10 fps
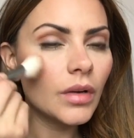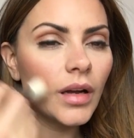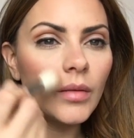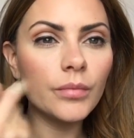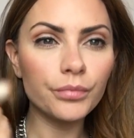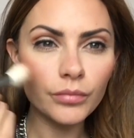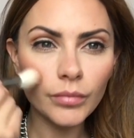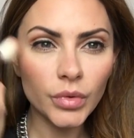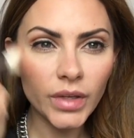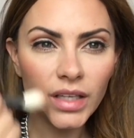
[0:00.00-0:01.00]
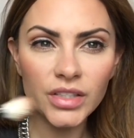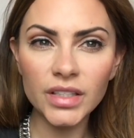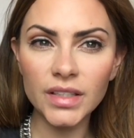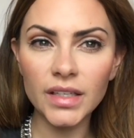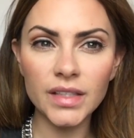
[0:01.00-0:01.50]
And
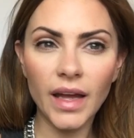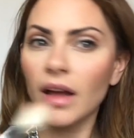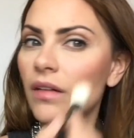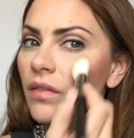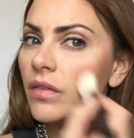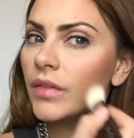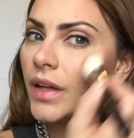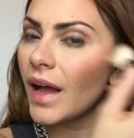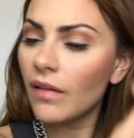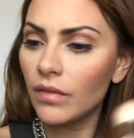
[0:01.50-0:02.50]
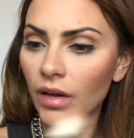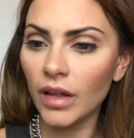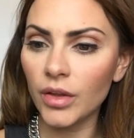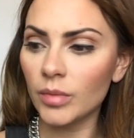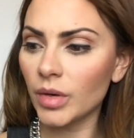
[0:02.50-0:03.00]
Bukeshi they have
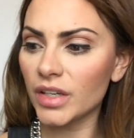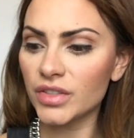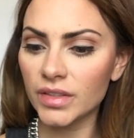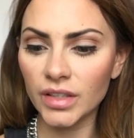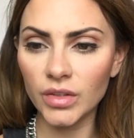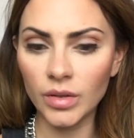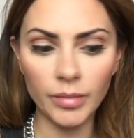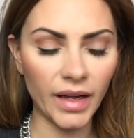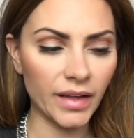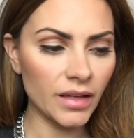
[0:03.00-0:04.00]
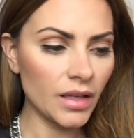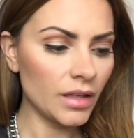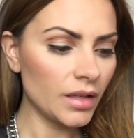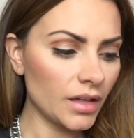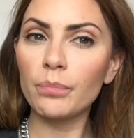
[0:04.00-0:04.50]
other brushes that you can buy.
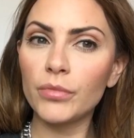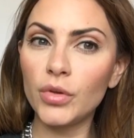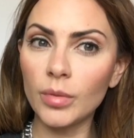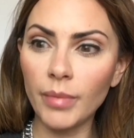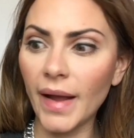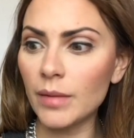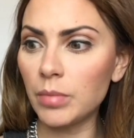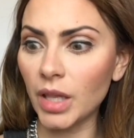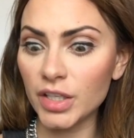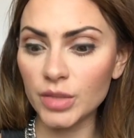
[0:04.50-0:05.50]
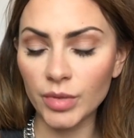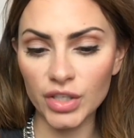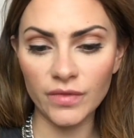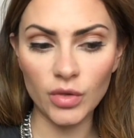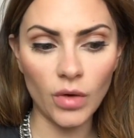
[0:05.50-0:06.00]
You can buy a blush brush
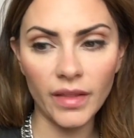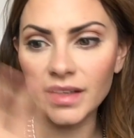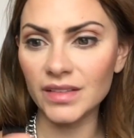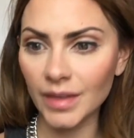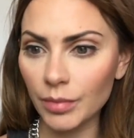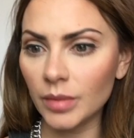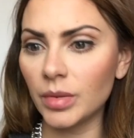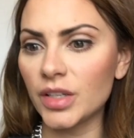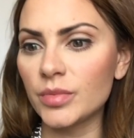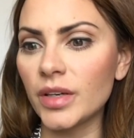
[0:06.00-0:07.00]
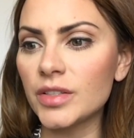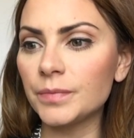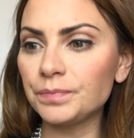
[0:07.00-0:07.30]
if you want, like a separate blush brush.